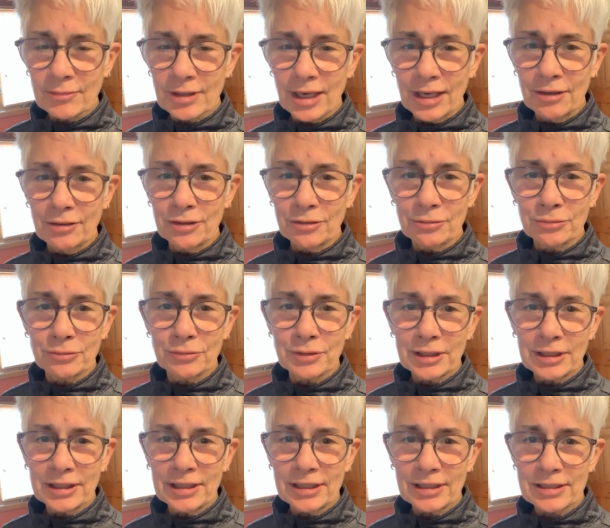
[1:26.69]
I don't
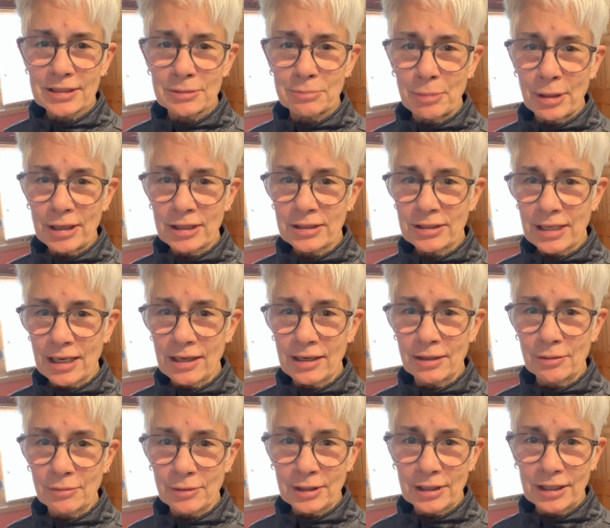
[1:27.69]
really expect
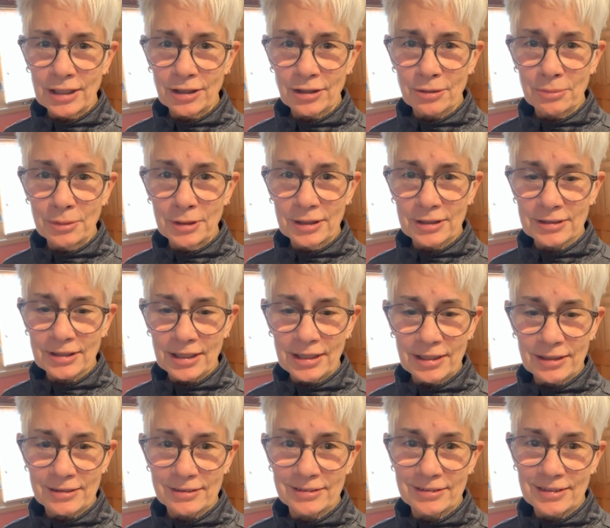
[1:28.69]
anyone here because I
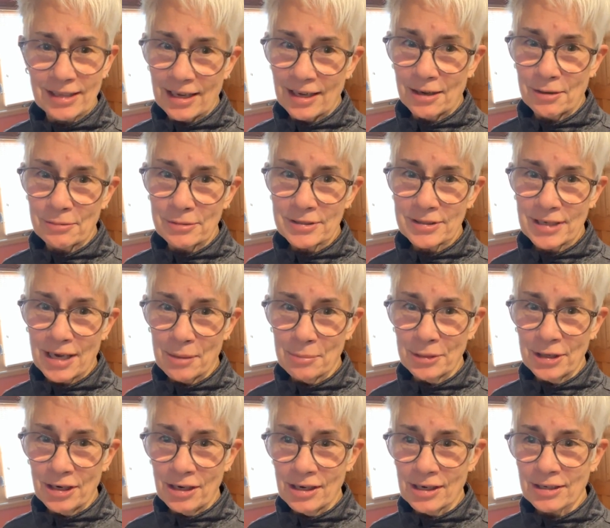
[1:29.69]
didn't say I was
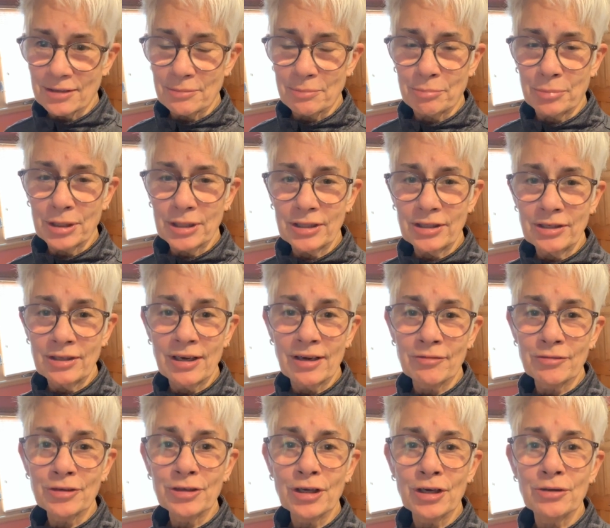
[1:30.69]
coming on, but you
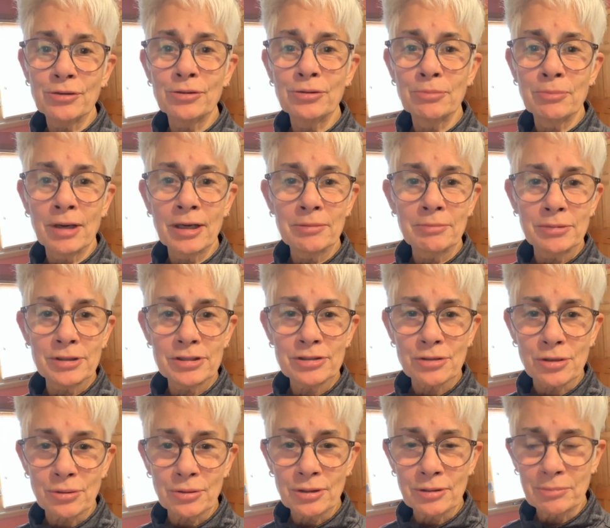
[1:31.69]
never know who might be
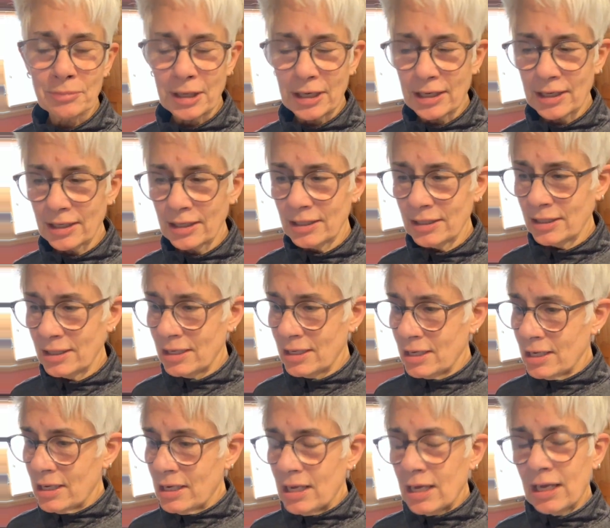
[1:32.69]
scrolling by.
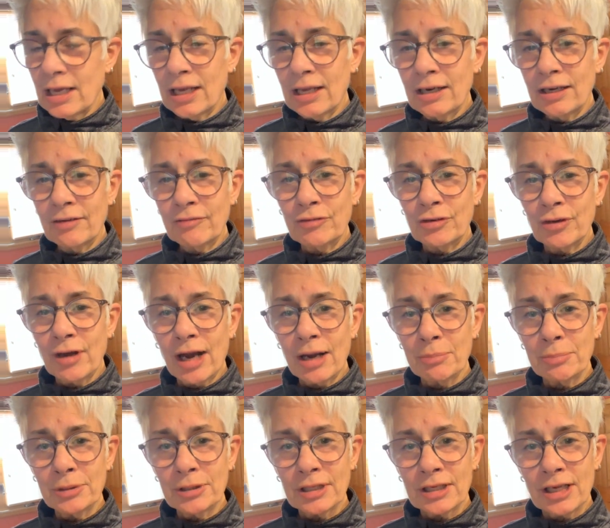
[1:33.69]
And if you
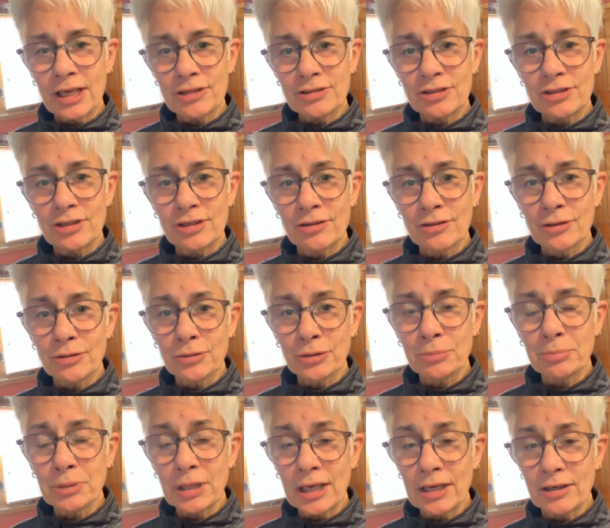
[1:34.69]
happen to catch it in the
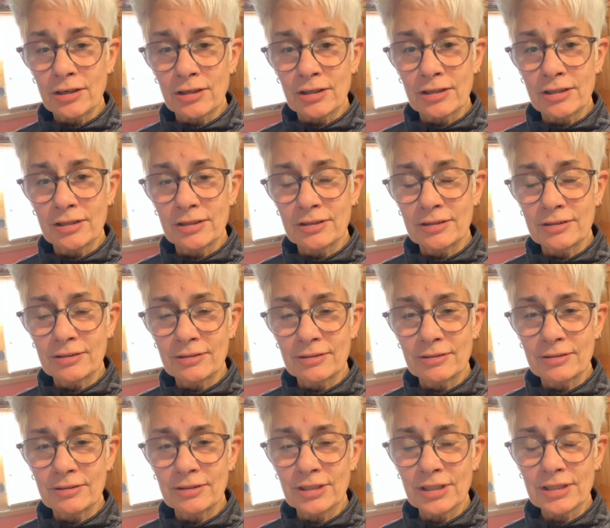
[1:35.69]
group later,
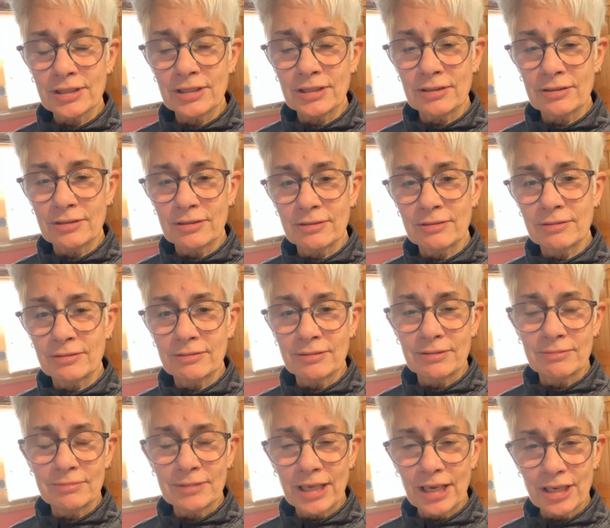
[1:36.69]
just
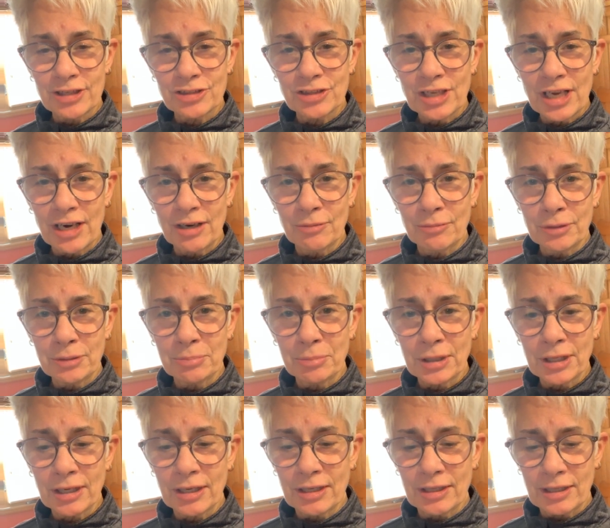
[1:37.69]
hashtag
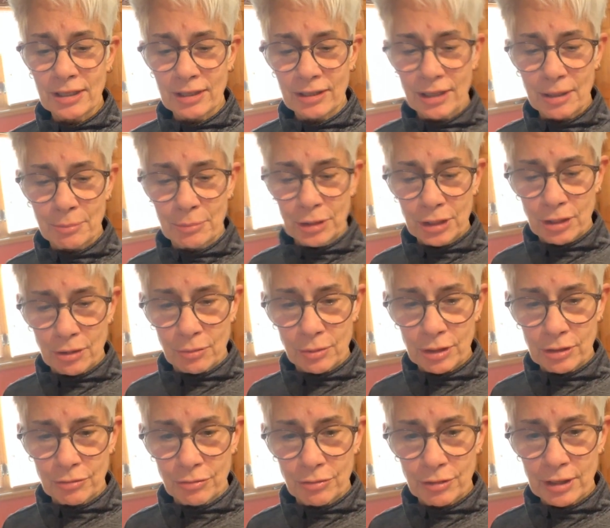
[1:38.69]
replay and let me know what
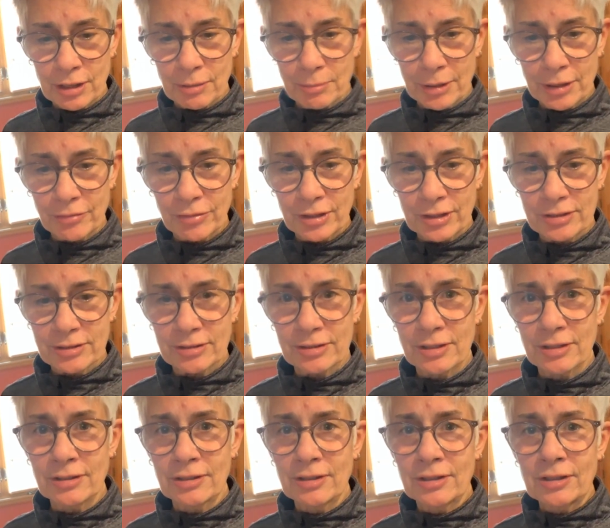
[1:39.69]
you think about these
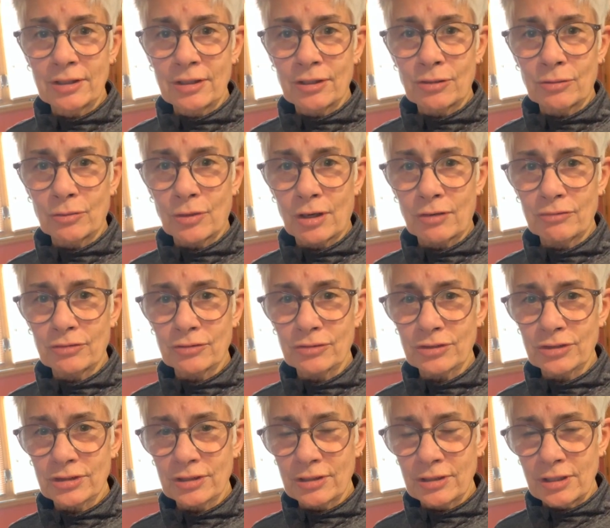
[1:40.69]

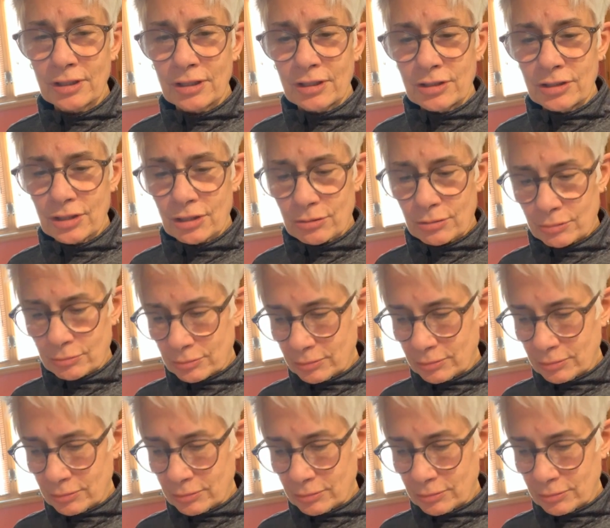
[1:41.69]
waffles. So